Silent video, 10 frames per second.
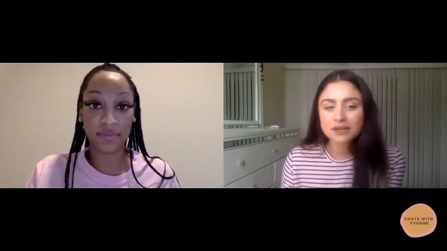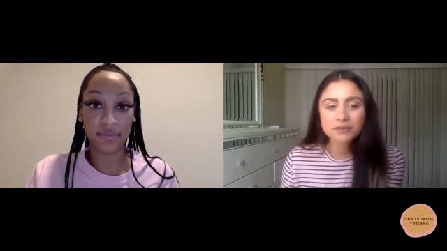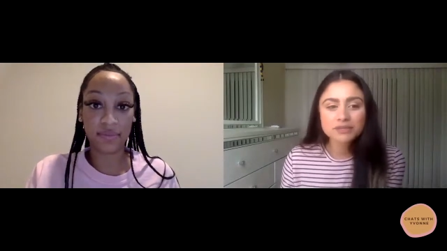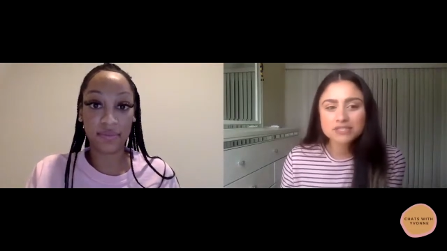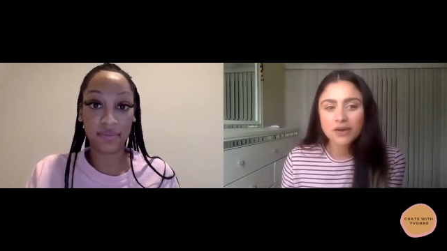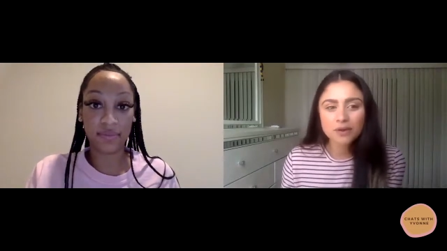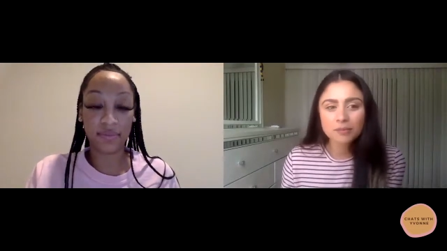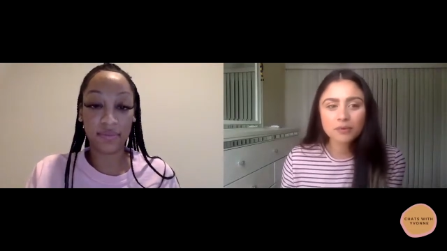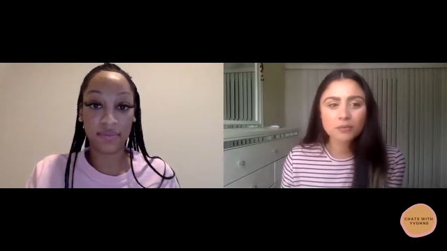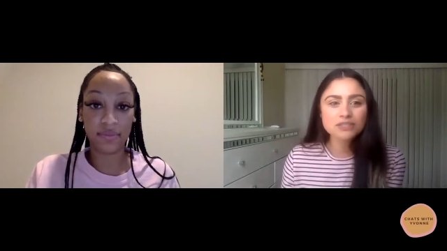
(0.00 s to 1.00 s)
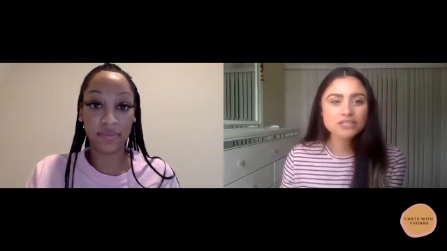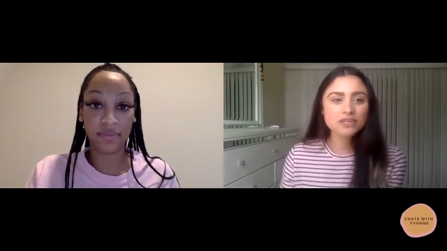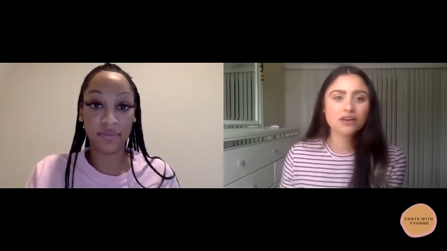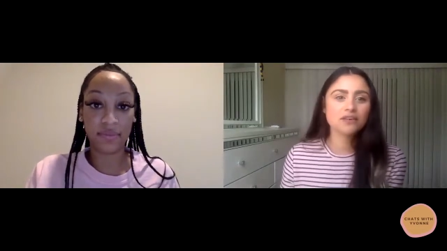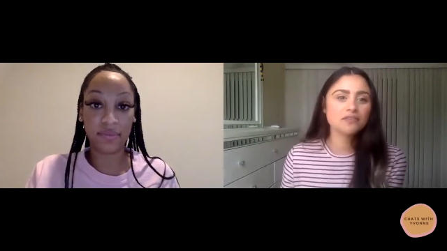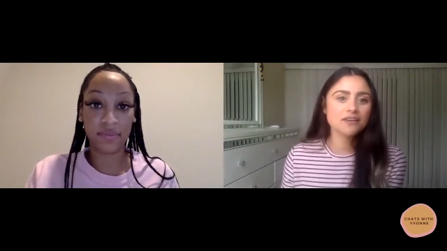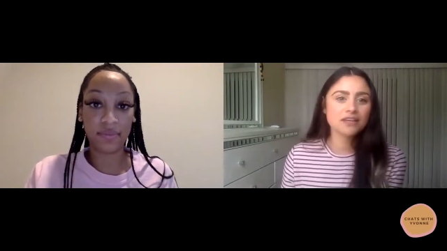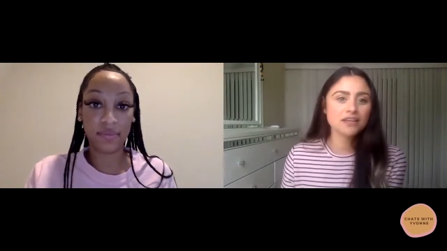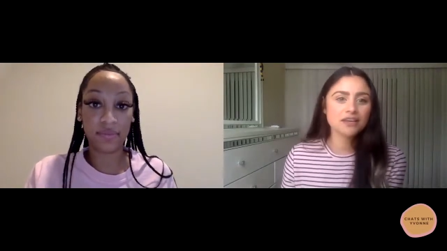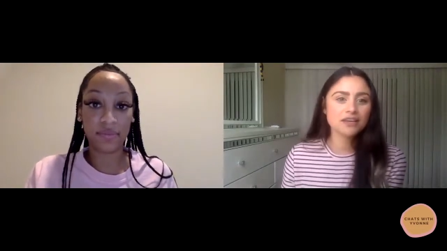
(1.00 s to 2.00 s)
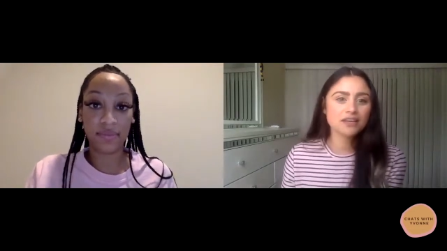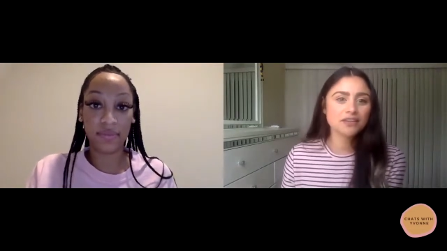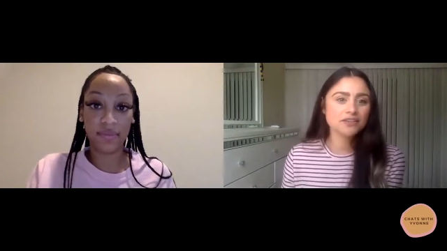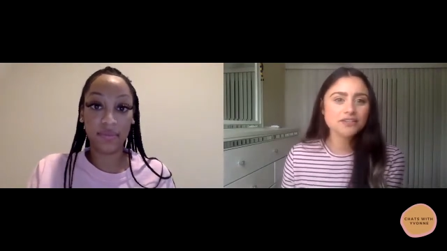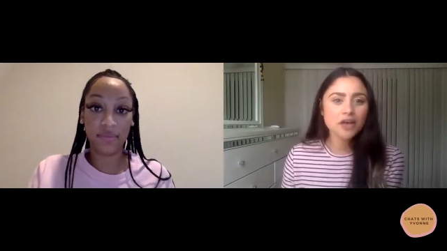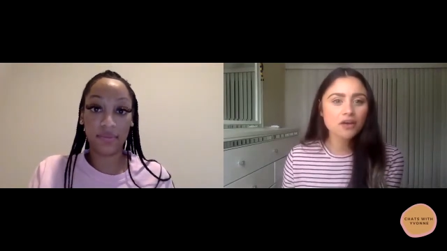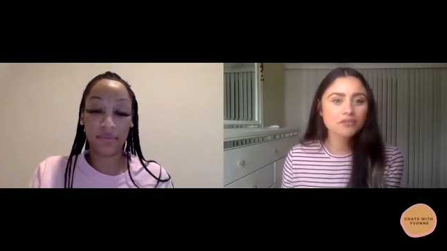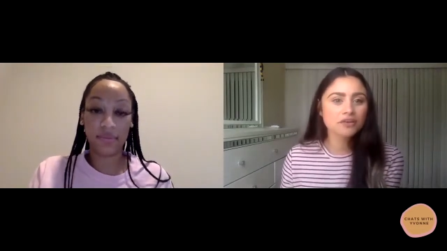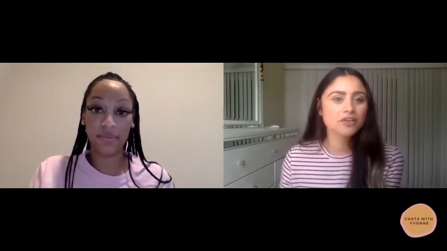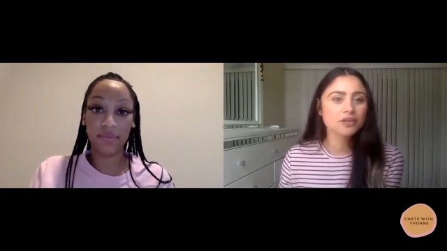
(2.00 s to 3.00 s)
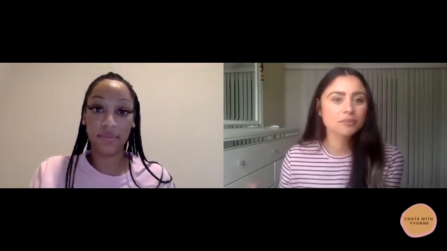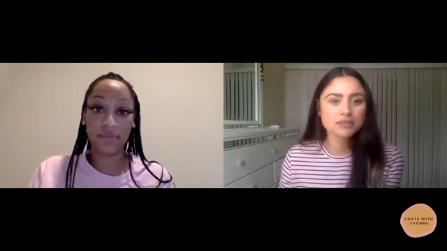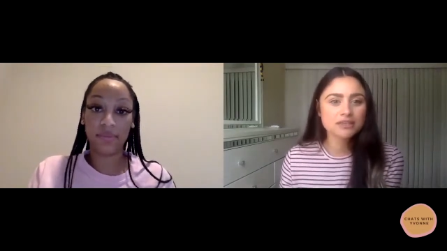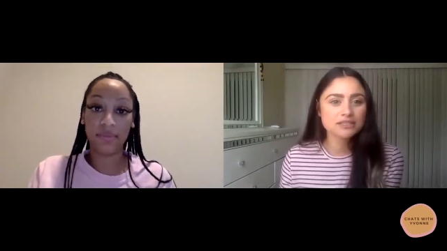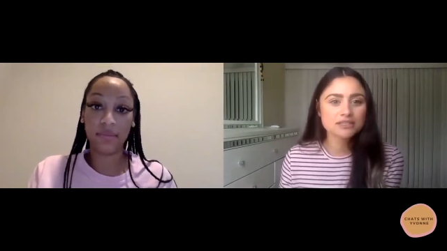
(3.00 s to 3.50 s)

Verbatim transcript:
Speaker 1: I always talk about once you're confident in in yourself and your ability